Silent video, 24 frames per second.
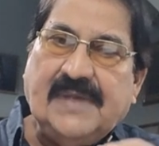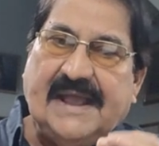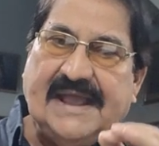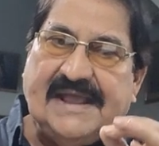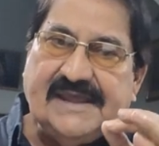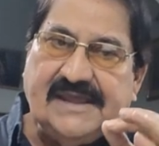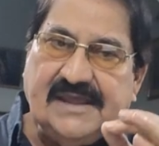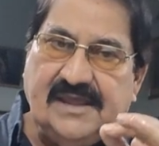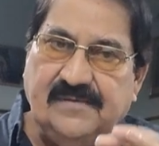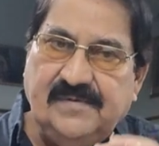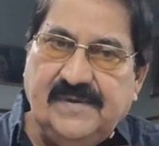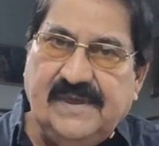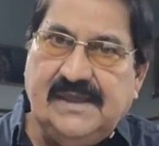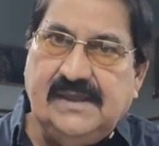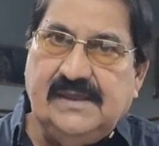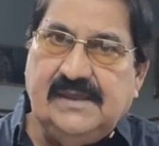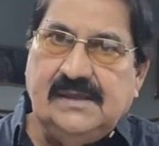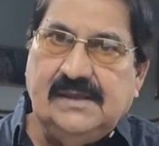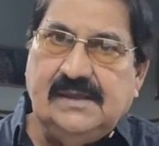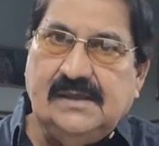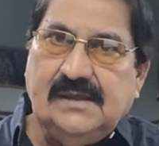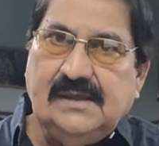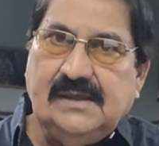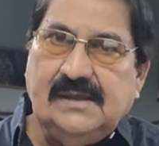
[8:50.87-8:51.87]
by
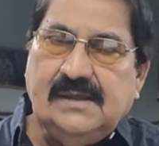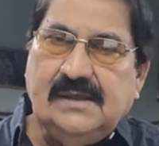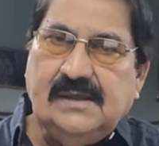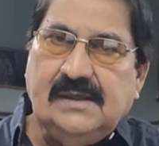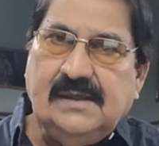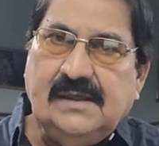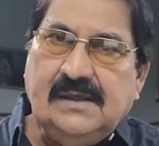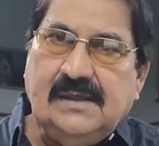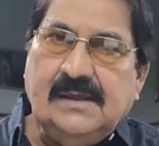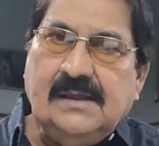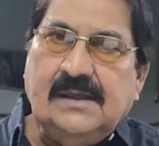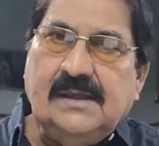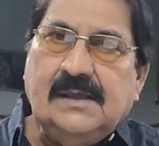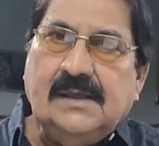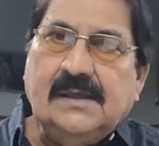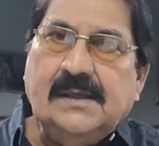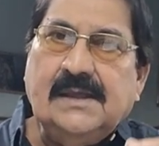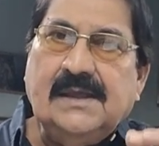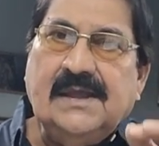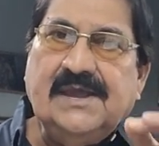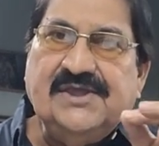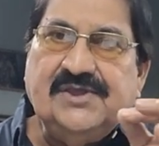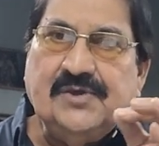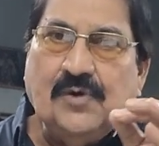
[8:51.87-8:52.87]
giving
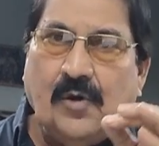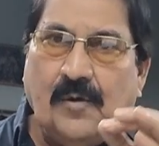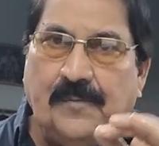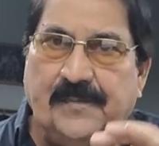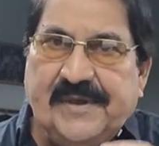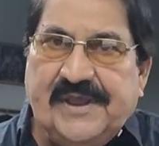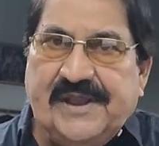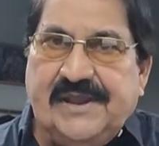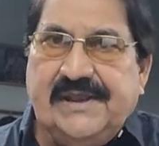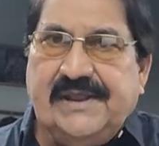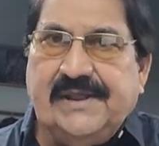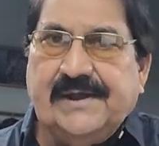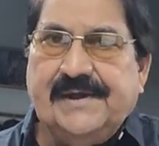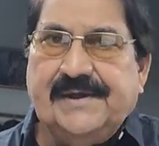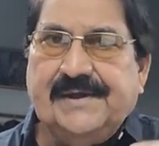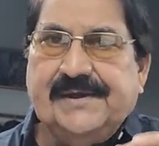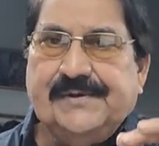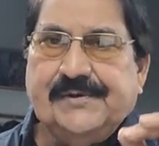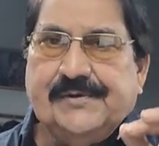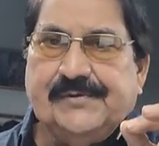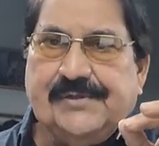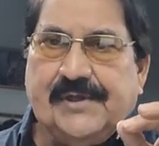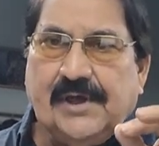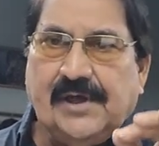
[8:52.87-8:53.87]
his
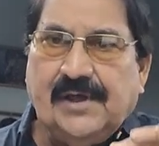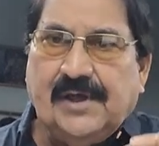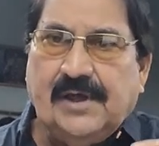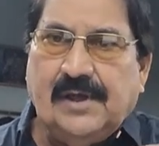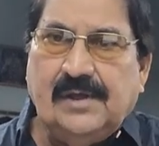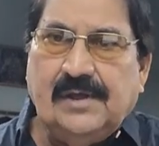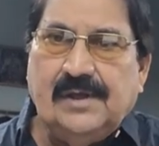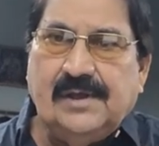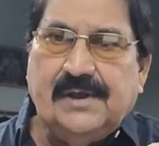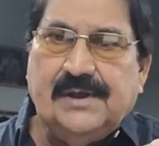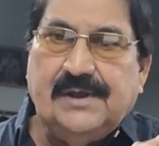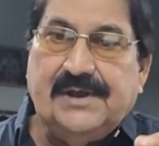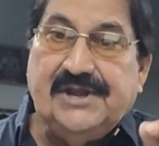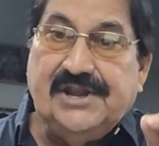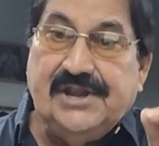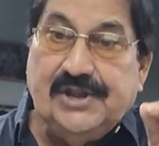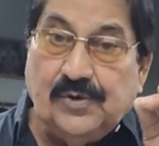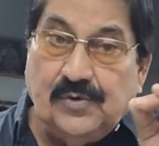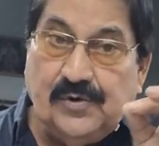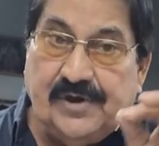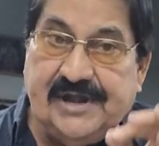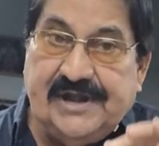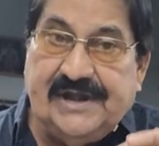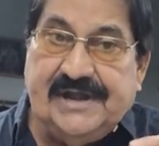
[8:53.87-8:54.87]
opinion to the
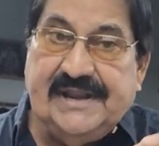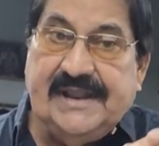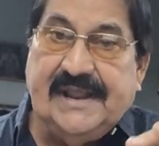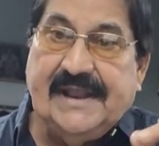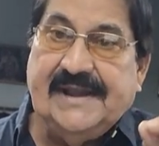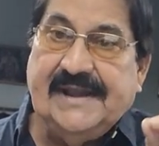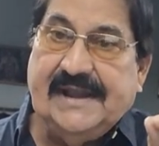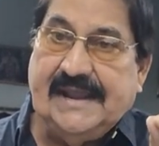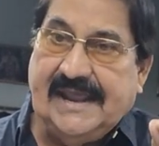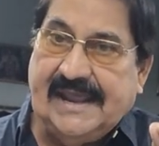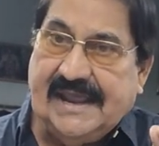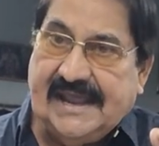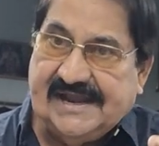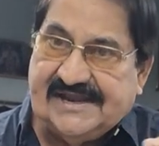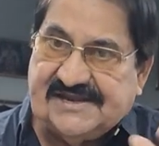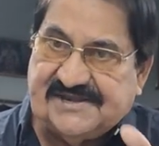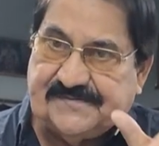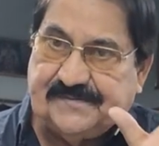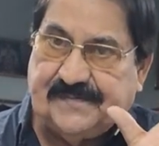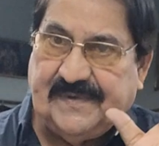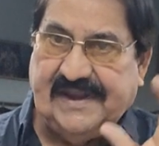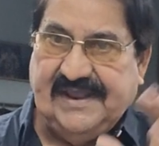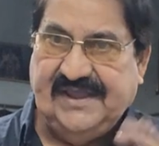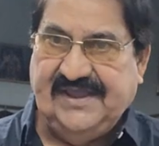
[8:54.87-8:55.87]
New Indian
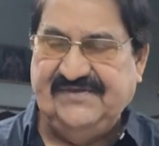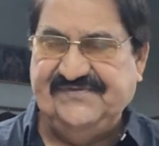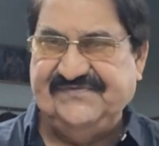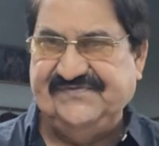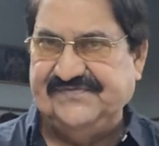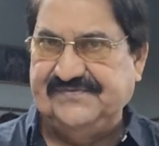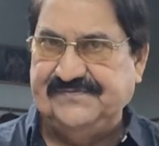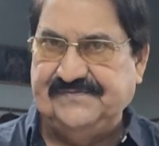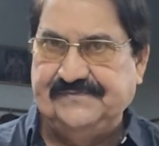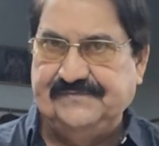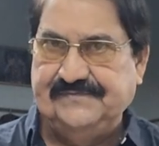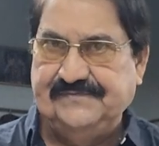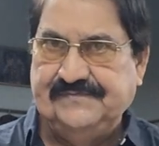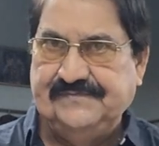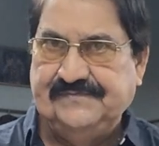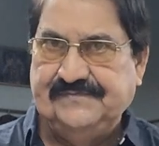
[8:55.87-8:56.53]
Express,